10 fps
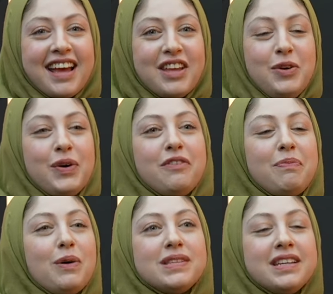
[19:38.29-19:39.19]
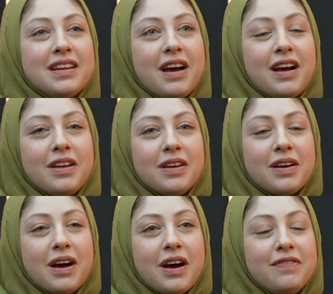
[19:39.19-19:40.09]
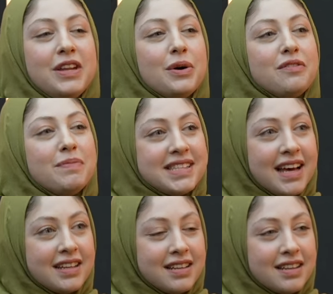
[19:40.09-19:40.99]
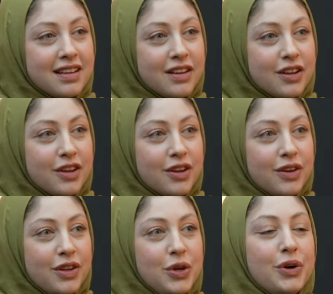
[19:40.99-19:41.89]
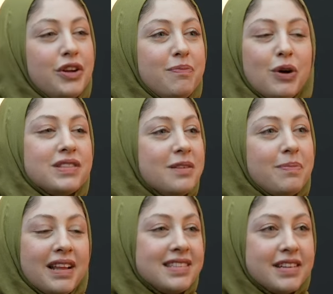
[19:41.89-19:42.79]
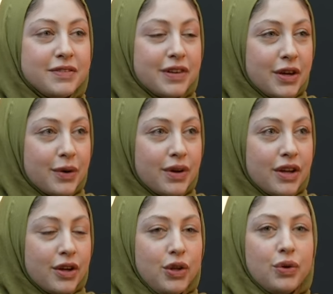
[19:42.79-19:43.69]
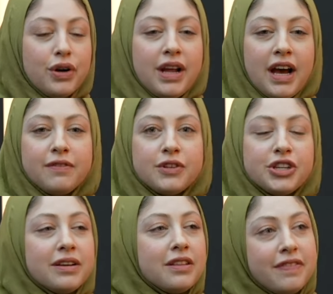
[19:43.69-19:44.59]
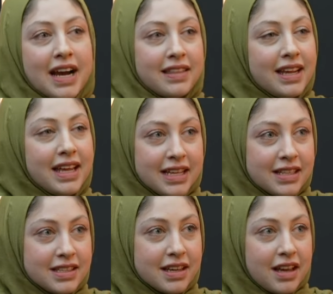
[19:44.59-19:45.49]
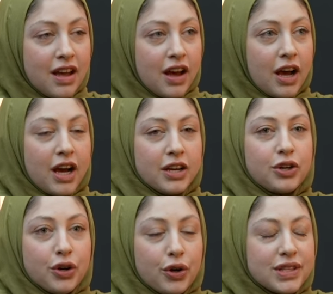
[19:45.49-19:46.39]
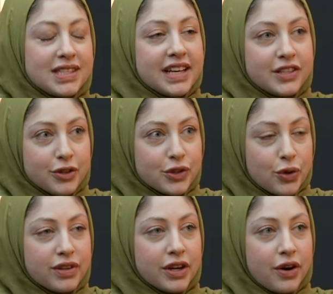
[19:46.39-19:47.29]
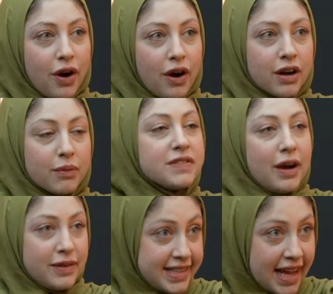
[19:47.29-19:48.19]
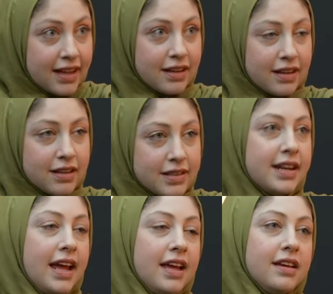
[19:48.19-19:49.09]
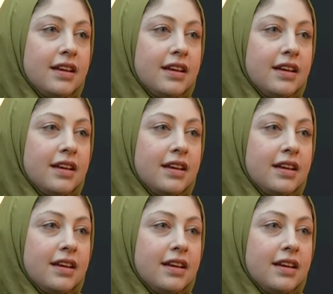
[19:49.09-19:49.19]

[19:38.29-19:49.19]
You could have posted a video. You could have posted Plestia's video. You could have shared the fact that Hind, a, a girl six years old in a car, was found dead today.